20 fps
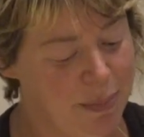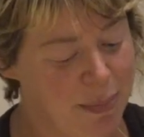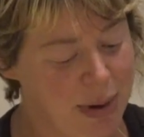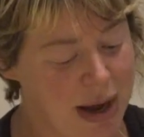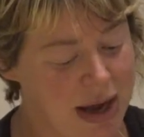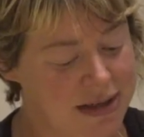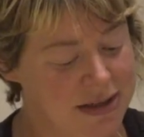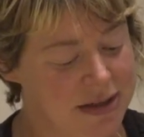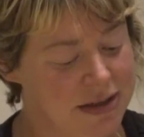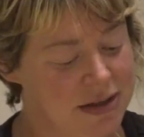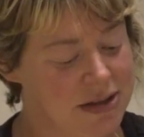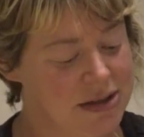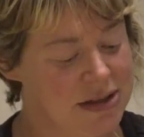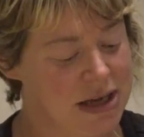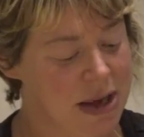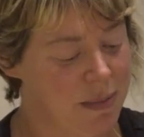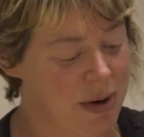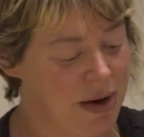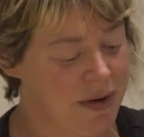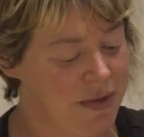patters
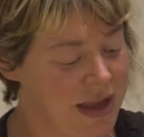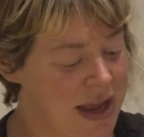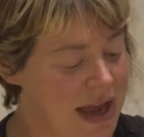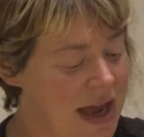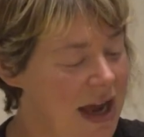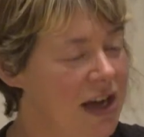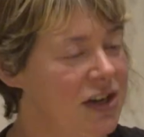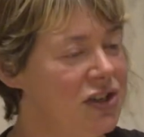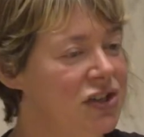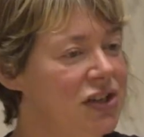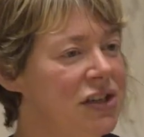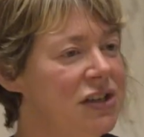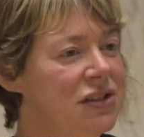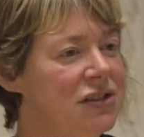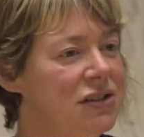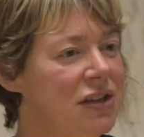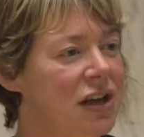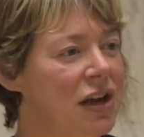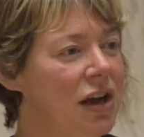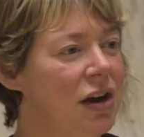among the
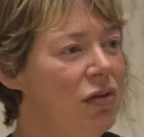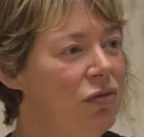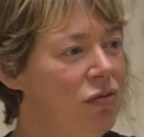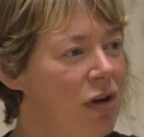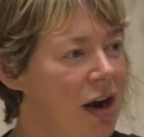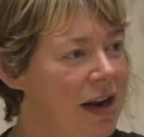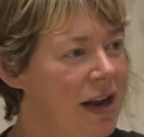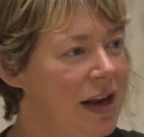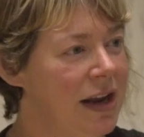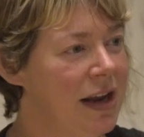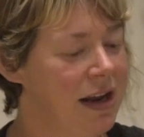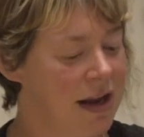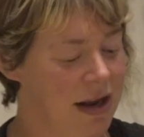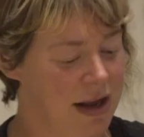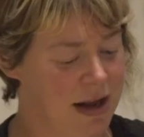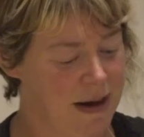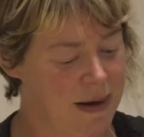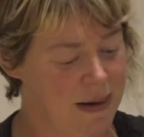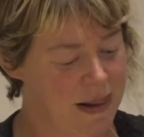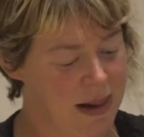ashes running
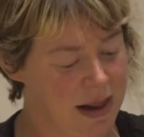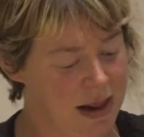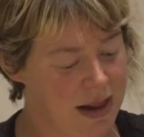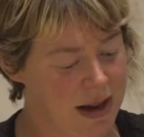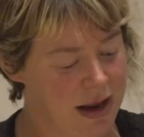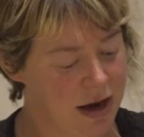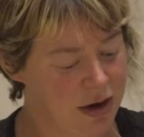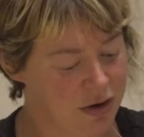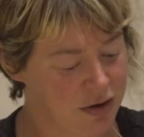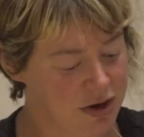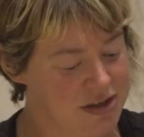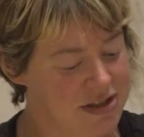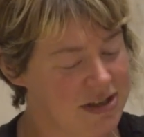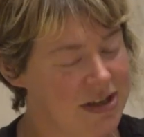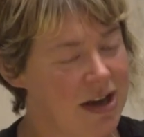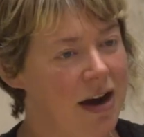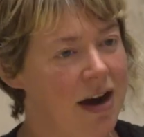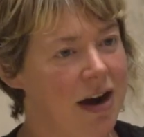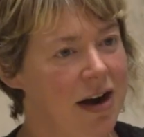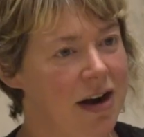across
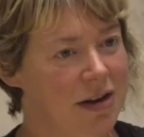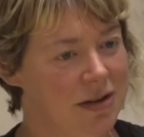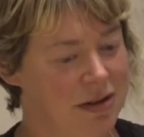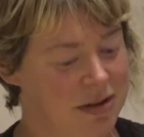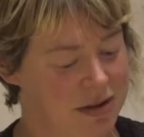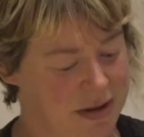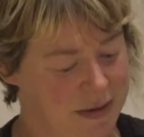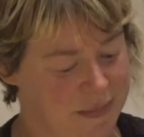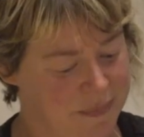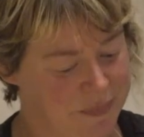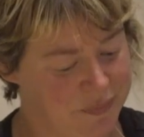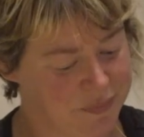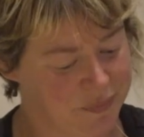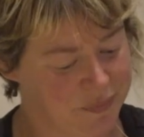the hearth,